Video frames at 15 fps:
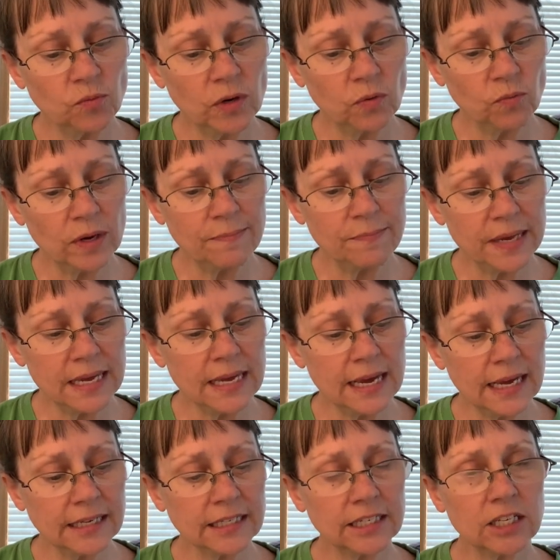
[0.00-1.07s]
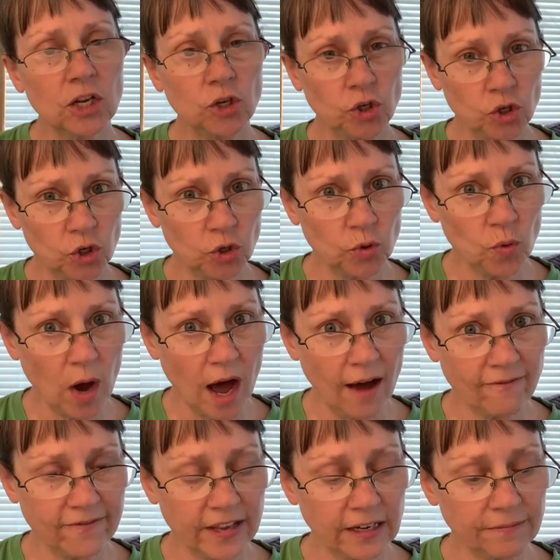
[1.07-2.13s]
when we BS too
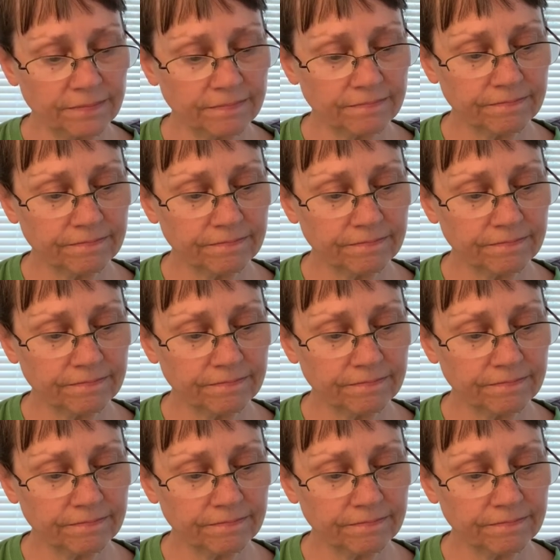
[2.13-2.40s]
often.